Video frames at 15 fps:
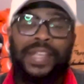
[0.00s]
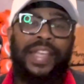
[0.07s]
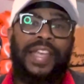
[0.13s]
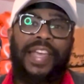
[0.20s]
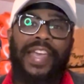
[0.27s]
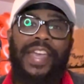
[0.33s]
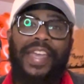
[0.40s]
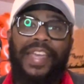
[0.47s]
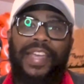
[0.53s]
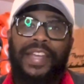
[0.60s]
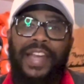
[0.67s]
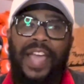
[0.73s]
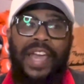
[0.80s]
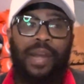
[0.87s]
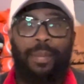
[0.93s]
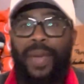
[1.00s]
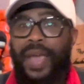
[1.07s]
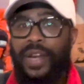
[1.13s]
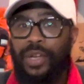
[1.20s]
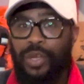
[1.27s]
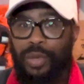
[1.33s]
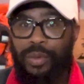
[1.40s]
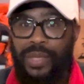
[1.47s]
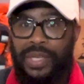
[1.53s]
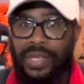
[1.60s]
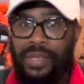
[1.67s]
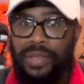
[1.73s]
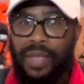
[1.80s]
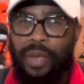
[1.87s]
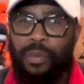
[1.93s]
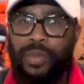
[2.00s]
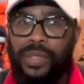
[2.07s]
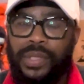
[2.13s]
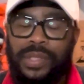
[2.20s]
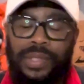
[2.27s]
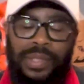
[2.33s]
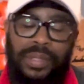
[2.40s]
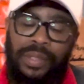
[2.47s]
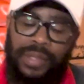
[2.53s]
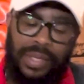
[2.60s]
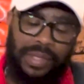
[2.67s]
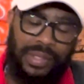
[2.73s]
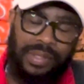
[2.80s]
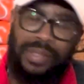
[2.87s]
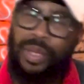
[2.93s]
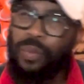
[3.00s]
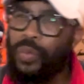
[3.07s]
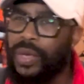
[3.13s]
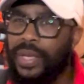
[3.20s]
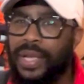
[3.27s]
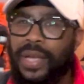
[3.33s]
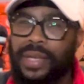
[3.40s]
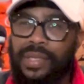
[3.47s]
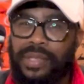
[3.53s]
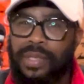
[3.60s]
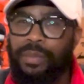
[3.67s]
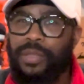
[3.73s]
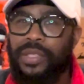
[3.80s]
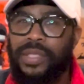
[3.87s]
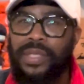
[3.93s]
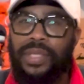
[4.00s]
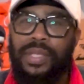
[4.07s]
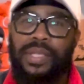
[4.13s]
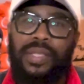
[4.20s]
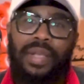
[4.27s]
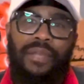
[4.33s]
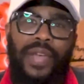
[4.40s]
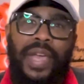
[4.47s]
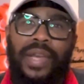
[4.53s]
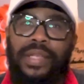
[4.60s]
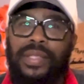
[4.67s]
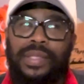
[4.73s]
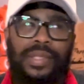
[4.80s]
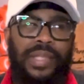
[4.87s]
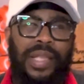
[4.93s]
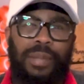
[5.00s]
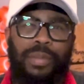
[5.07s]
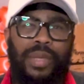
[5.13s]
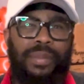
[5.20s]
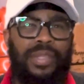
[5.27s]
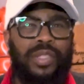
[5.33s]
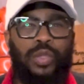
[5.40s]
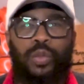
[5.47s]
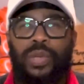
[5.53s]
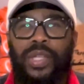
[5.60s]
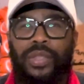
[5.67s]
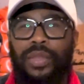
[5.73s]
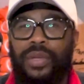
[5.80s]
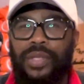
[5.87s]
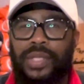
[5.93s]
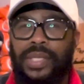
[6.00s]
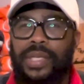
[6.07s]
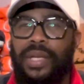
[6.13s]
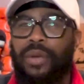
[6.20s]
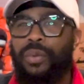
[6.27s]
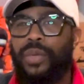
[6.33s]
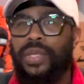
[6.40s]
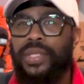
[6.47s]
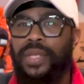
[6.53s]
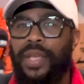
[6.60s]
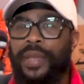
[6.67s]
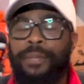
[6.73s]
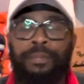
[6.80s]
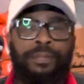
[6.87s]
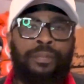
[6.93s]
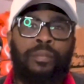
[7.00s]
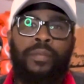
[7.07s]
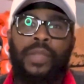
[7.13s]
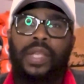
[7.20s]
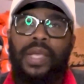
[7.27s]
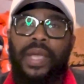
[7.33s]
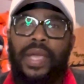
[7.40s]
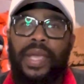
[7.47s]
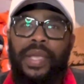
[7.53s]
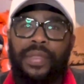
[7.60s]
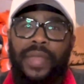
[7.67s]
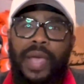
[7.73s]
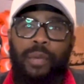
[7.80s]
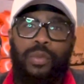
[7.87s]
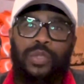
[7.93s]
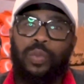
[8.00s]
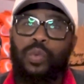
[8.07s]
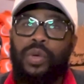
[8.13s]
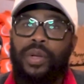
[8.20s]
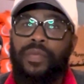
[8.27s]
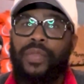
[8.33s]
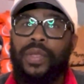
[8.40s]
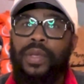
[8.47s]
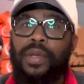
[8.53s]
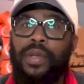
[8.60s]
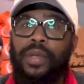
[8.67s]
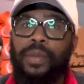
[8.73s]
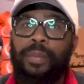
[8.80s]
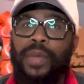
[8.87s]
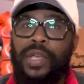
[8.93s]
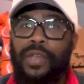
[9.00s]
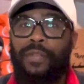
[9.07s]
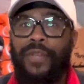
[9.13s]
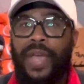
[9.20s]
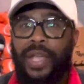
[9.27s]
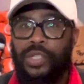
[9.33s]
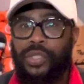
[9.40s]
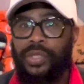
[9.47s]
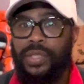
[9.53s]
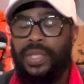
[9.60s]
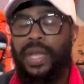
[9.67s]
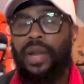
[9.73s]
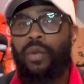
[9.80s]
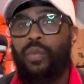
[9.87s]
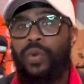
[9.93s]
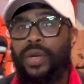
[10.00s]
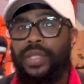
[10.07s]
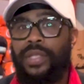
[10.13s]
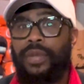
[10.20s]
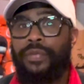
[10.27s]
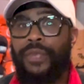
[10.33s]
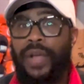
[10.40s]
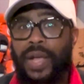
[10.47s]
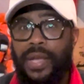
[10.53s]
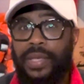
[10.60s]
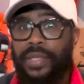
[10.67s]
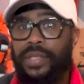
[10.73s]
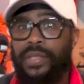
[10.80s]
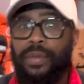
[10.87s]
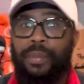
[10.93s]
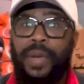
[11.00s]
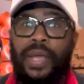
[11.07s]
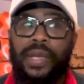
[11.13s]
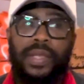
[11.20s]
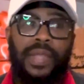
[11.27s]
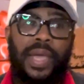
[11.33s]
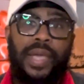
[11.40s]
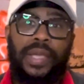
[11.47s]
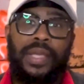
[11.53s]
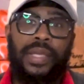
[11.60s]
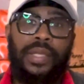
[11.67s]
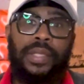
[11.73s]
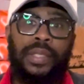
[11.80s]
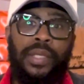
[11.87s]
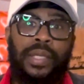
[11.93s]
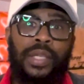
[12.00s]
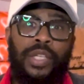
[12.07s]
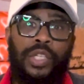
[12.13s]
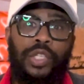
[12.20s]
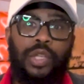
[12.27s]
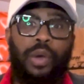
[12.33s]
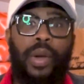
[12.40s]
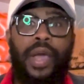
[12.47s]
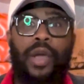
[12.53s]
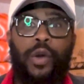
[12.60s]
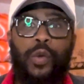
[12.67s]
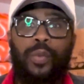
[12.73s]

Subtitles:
and I had a Patagonia that was somewhat kind of similar to this. I've had it since like maybe 2013, I want to say. And that was one of the manufacturers that I wanted to find, is somebody that can, help